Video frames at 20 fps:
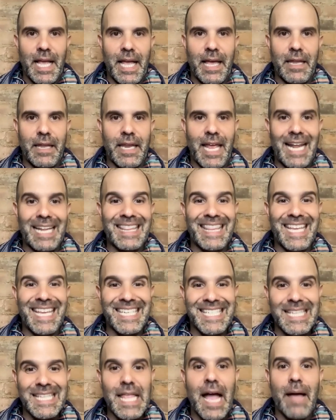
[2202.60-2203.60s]
and el
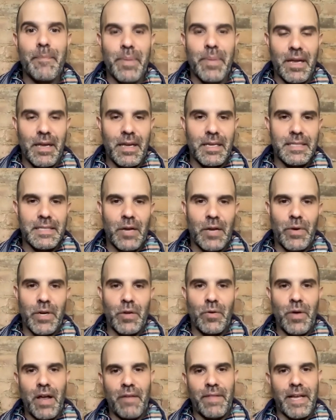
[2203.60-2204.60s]
destape is like when
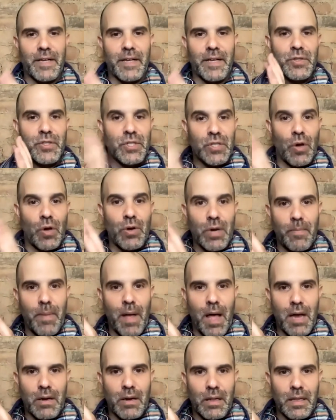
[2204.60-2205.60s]
you have like a soda
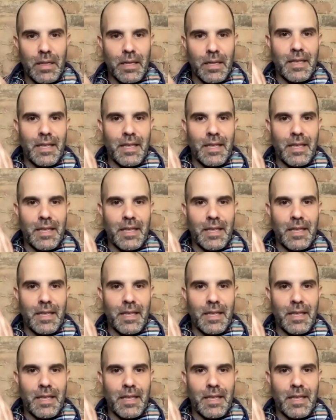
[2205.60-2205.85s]
bottle